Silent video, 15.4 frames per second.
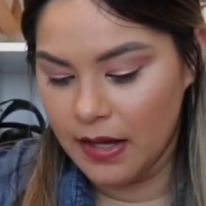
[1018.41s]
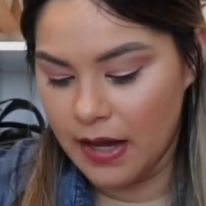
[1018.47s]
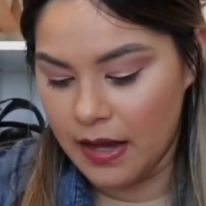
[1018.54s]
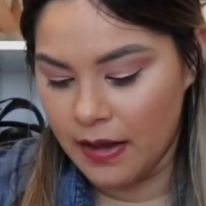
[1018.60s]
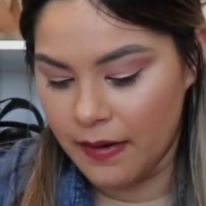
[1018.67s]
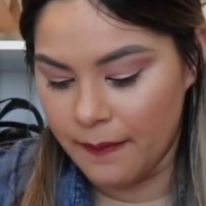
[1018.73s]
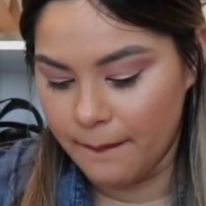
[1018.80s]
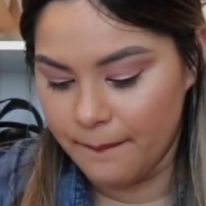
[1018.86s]

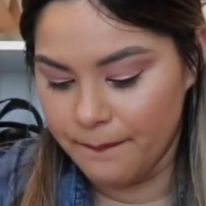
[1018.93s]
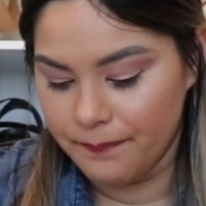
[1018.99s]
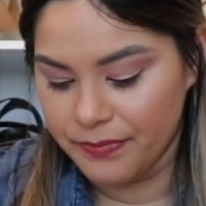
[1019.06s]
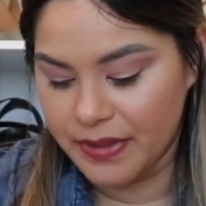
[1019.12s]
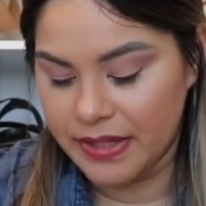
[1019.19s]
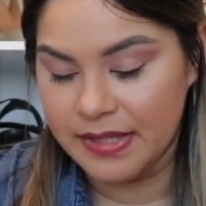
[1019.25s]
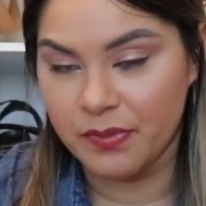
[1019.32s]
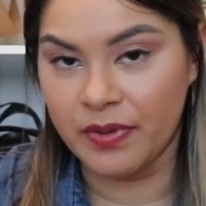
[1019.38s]

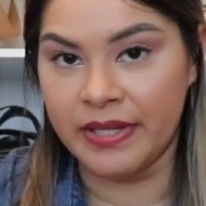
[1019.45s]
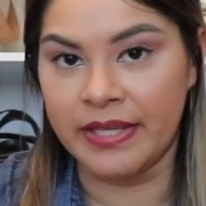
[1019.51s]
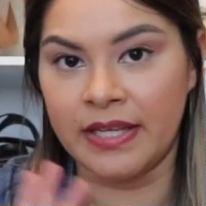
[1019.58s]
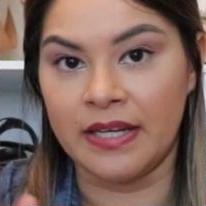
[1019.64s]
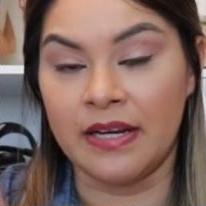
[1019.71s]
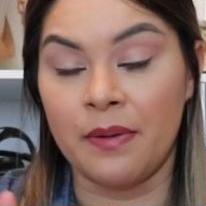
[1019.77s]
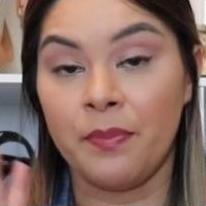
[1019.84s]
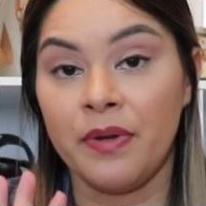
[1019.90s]
I went
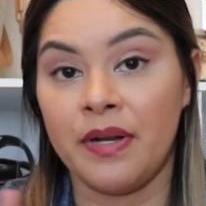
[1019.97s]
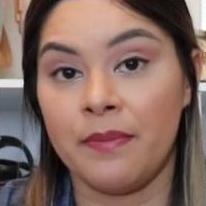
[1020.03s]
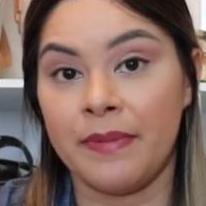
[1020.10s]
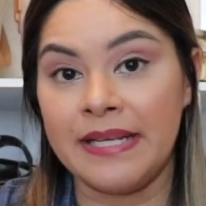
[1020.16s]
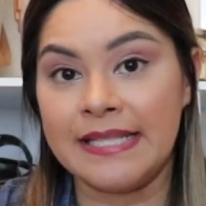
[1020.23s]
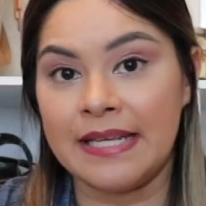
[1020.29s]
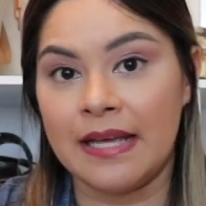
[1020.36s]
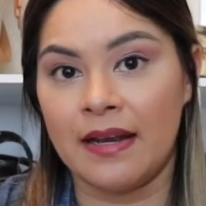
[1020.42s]
in and I put in
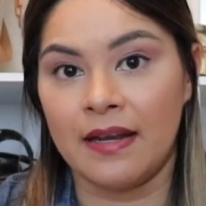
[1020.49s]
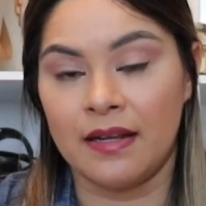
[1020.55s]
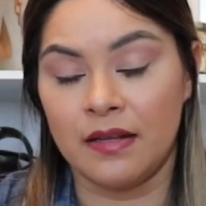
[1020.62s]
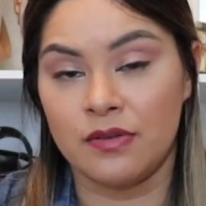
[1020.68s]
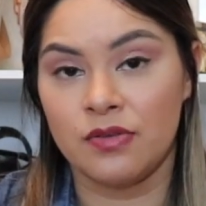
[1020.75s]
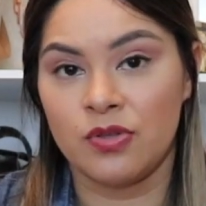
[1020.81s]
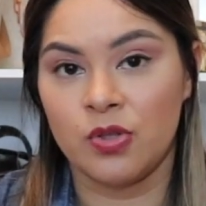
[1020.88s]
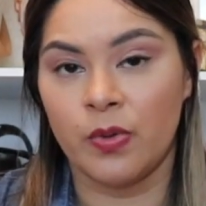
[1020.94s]
my
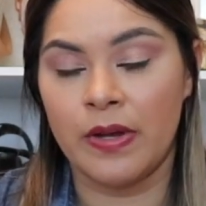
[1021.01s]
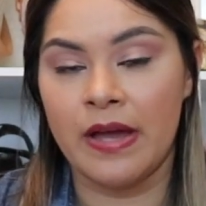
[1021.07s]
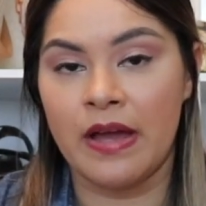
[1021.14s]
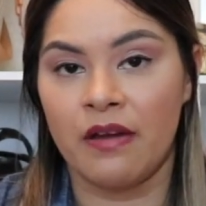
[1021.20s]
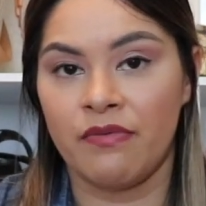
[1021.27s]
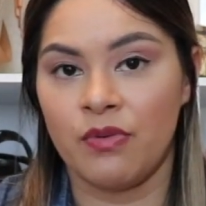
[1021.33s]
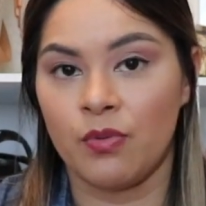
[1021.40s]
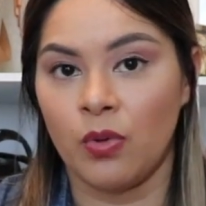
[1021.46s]
settings, so I
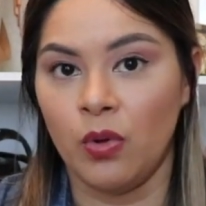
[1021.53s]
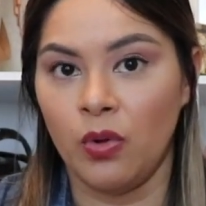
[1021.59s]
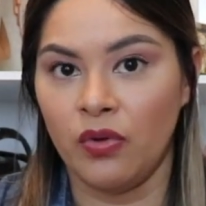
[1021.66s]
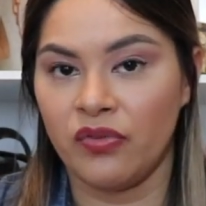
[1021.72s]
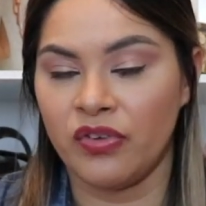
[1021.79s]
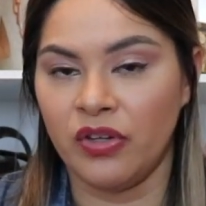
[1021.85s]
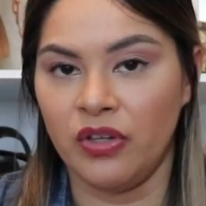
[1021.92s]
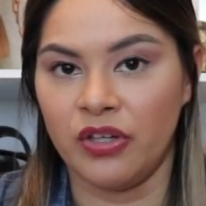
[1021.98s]
have the
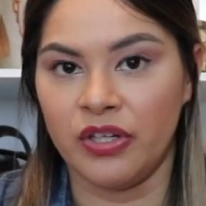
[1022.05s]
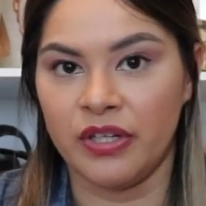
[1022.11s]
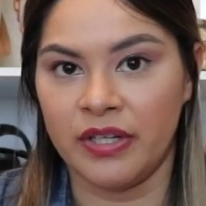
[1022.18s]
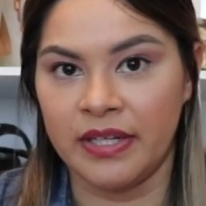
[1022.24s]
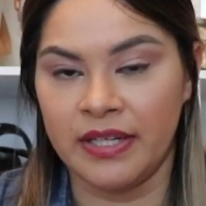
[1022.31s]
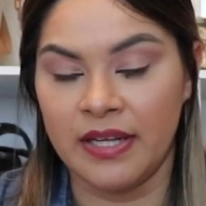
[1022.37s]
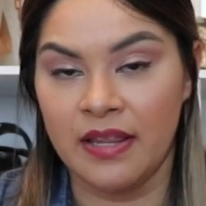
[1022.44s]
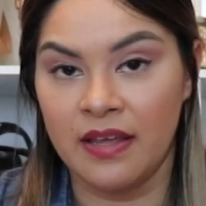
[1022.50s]
rollover
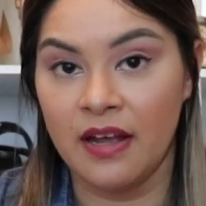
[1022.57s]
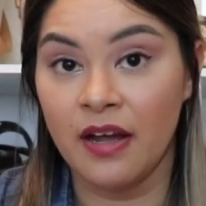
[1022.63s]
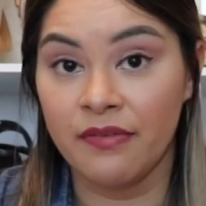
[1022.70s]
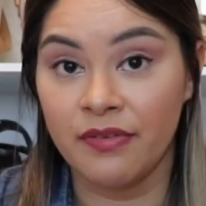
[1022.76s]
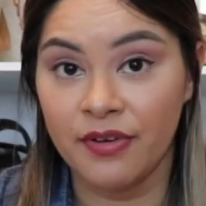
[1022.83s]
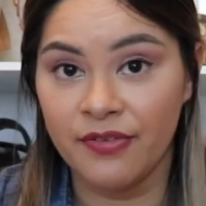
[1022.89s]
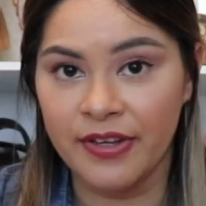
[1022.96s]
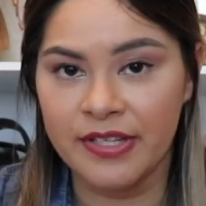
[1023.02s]
alert and the
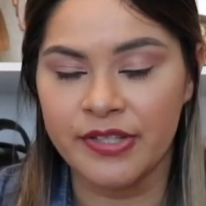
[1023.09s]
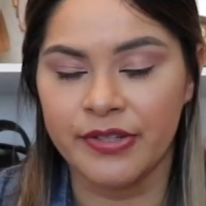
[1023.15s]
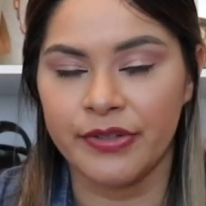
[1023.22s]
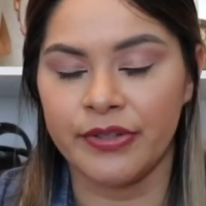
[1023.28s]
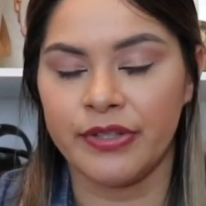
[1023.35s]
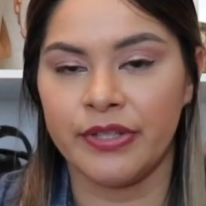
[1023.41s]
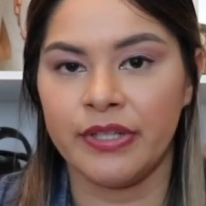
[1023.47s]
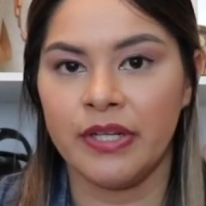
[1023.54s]
covered face
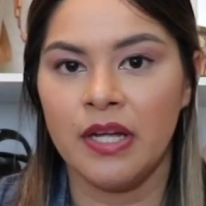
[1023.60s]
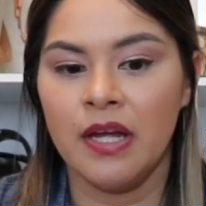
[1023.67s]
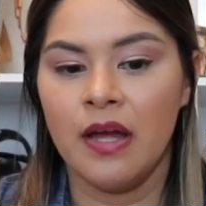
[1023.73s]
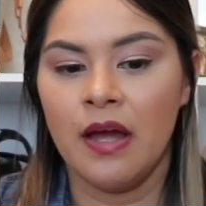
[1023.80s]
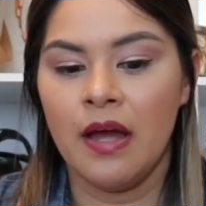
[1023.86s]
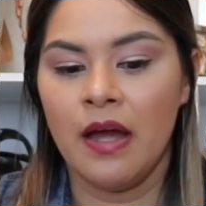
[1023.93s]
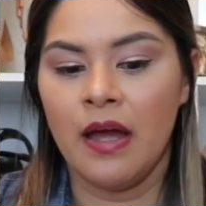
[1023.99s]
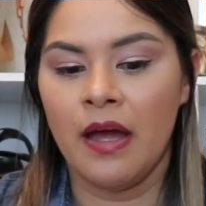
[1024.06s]
alert.
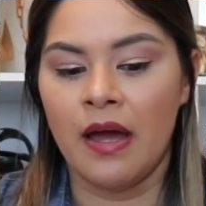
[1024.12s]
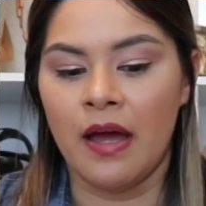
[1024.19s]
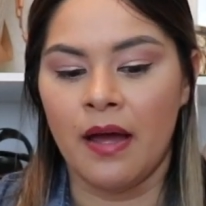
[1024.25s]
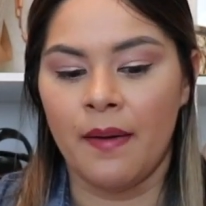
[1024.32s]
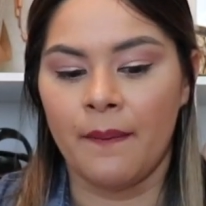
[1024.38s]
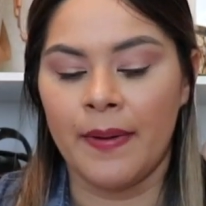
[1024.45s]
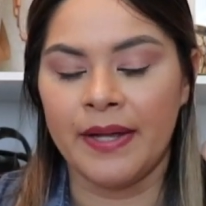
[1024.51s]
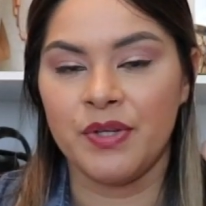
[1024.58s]

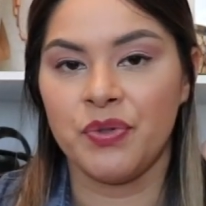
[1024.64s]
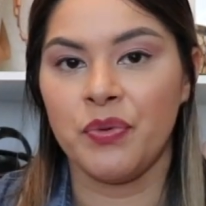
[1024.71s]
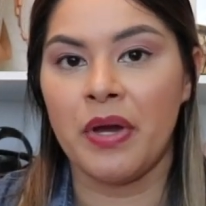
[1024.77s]
I do